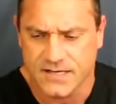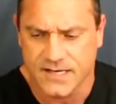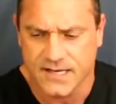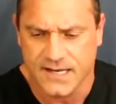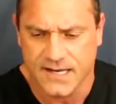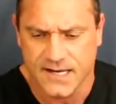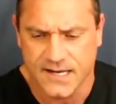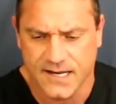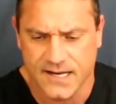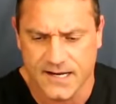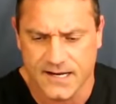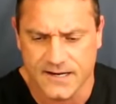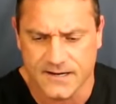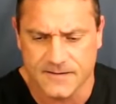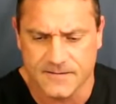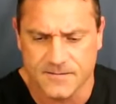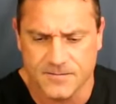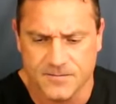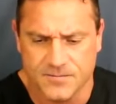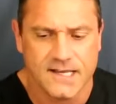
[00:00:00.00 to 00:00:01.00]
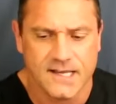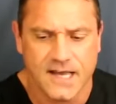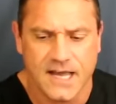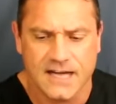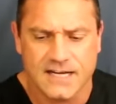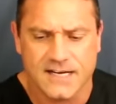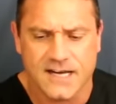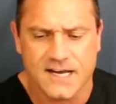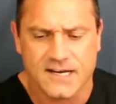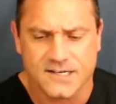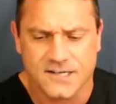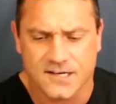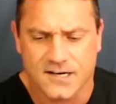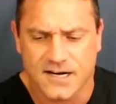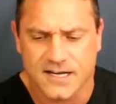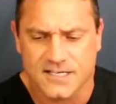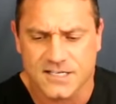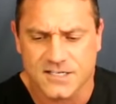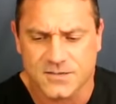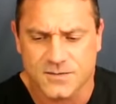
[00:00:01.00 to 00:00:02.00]
Okay. Hi,
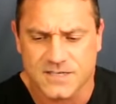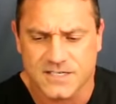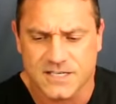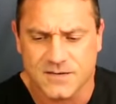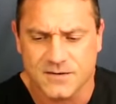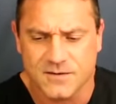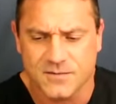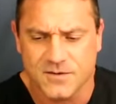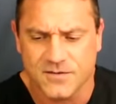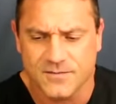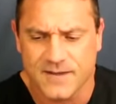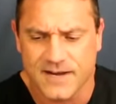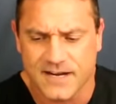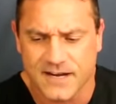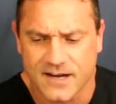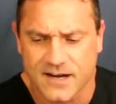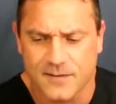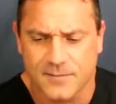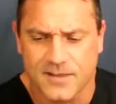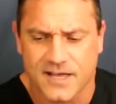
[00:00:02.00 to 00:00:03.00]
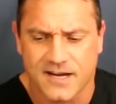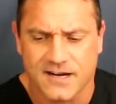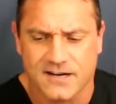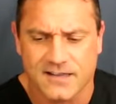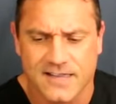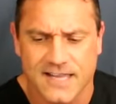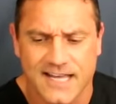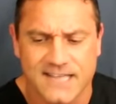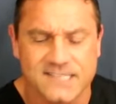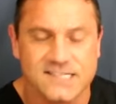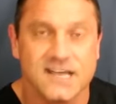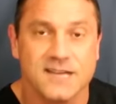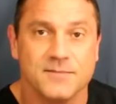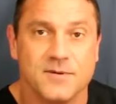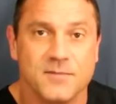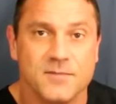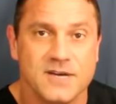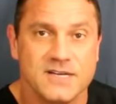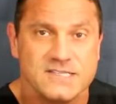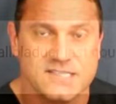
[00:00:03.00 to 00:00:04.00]
doctor. I just recently removed my gallbladder last
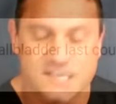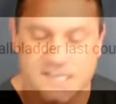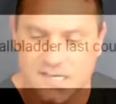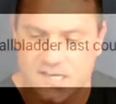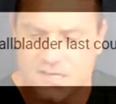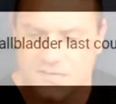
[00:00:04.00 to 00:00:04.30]
couple months